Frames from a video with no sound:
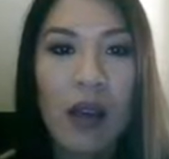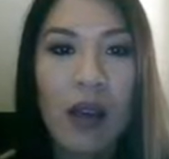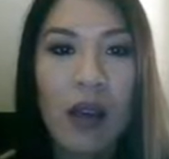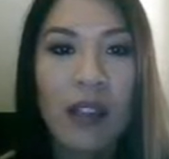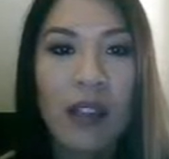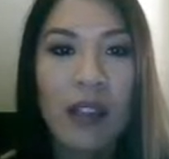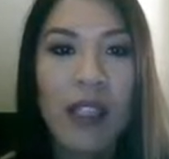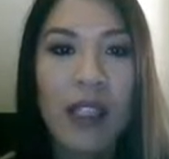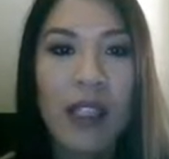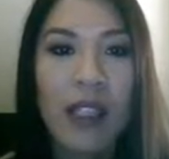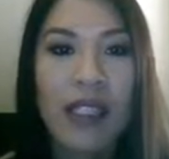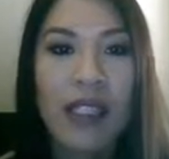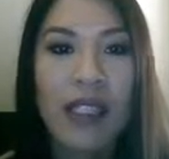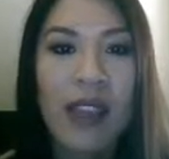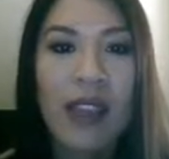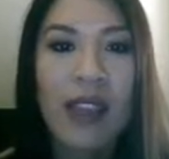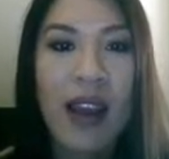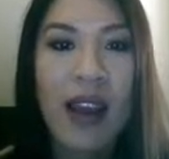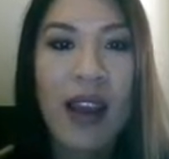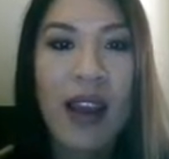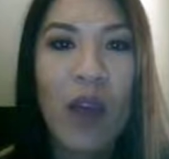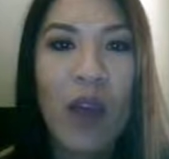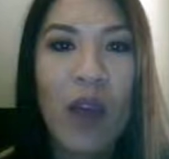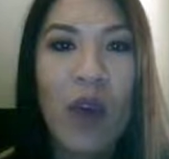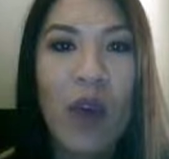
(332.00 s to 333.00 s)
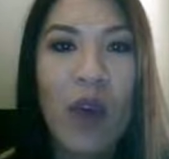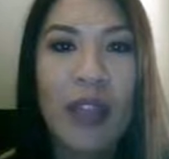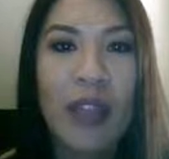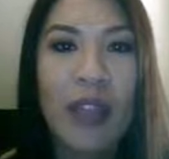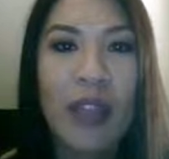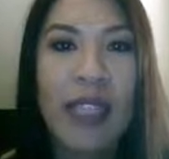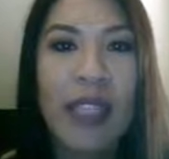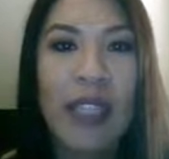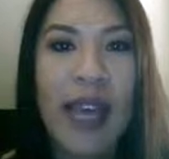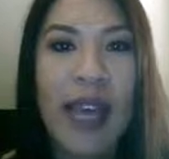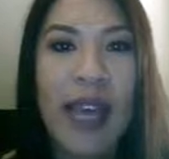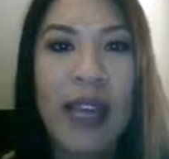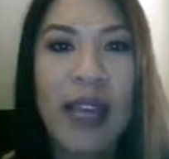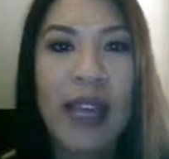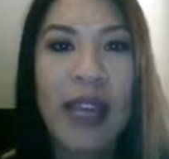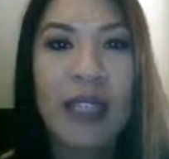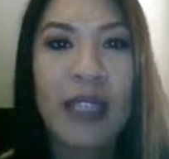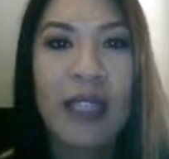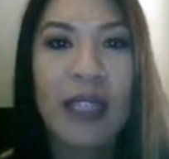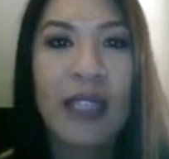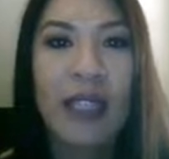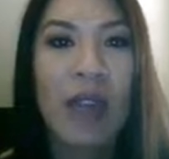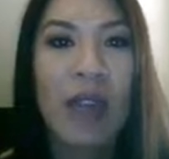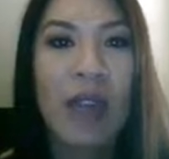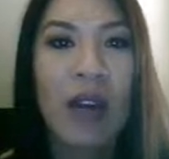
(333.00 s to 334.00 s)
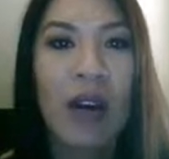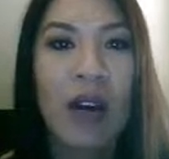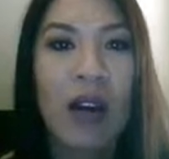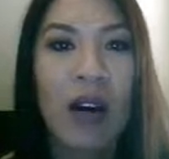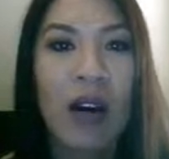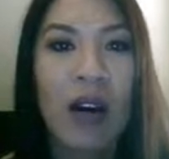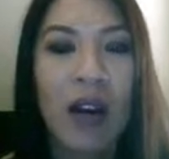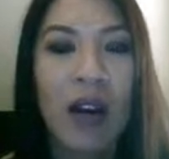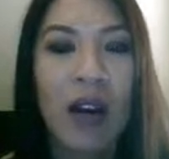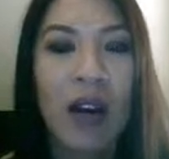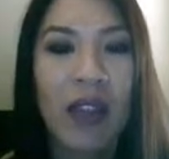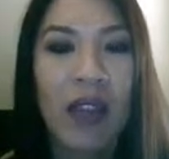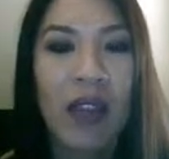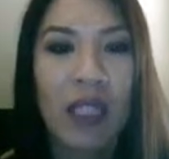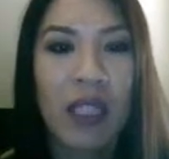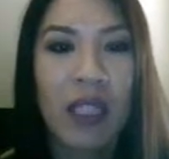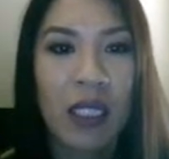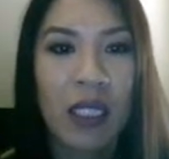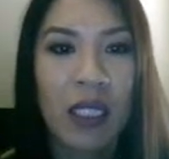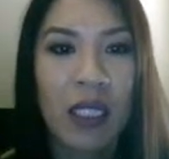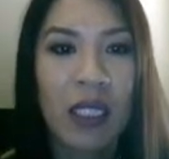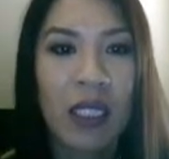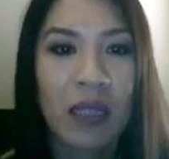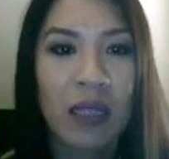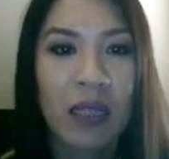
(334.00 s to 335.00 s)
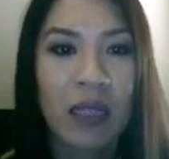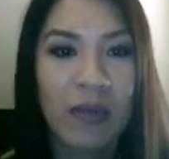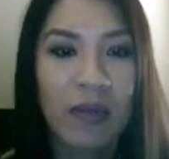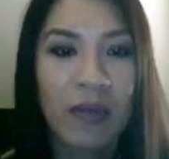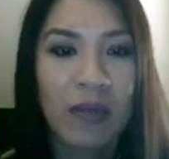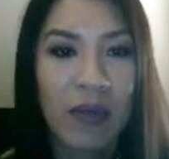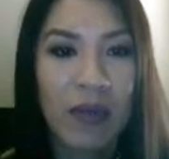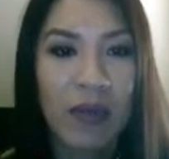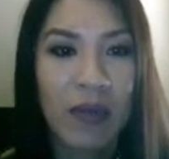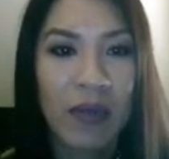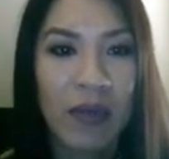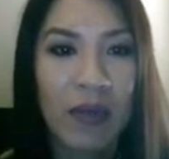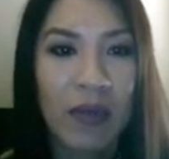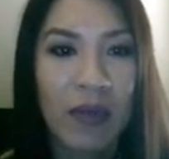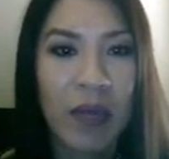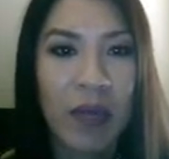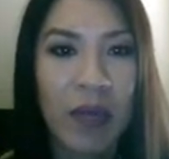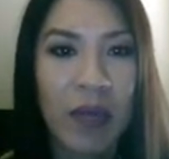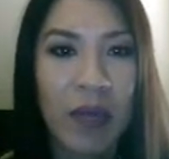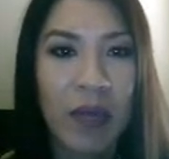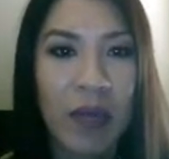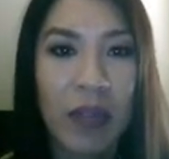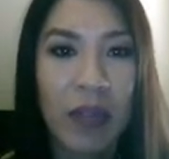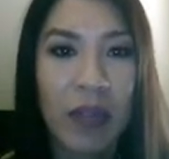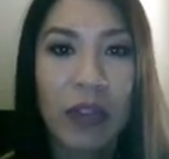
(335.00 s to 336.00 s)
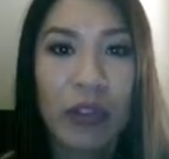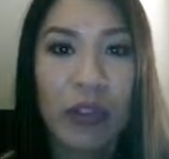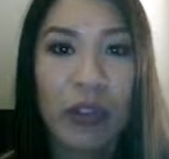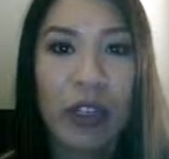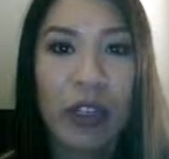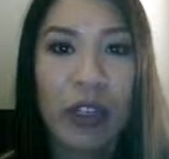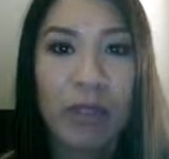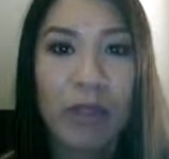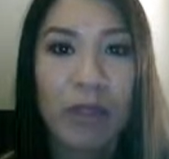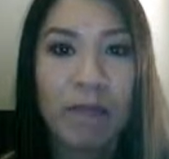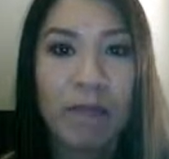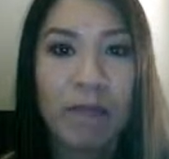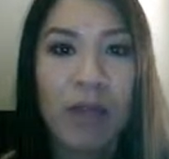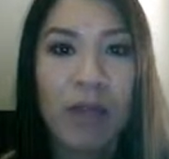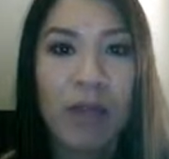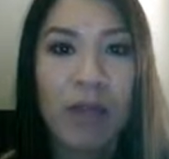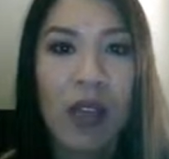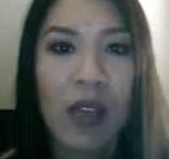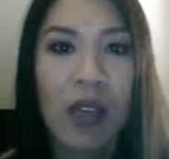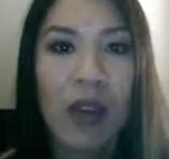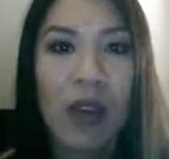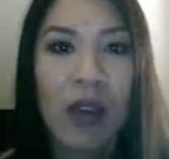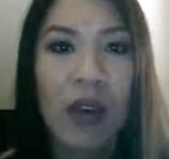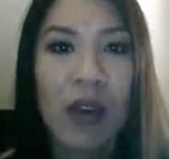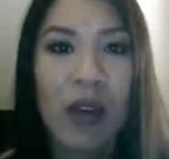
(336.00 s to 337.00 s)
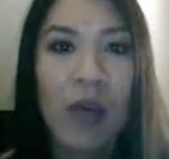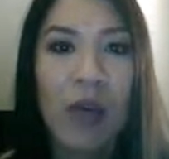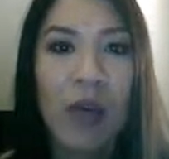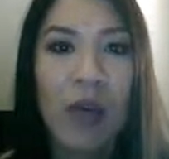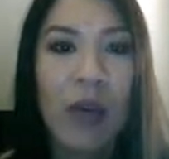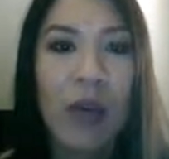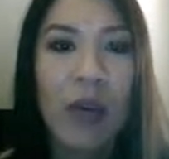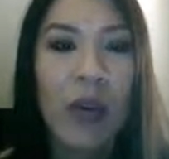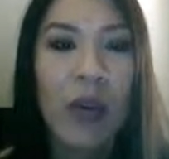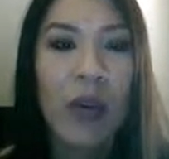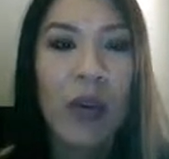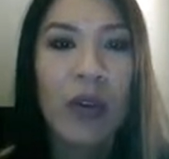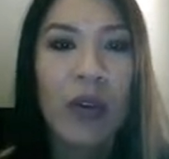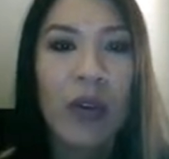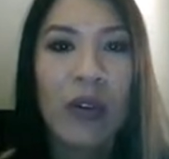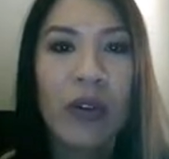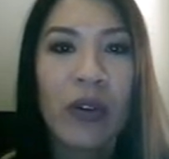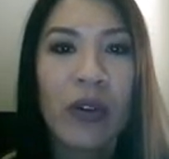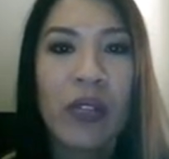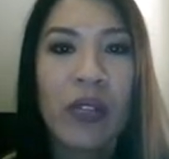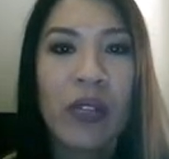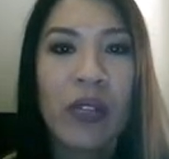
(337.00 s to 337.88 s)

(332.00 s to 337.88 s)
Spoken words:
So let's say I want to edit something on this Piktochart. What I would do is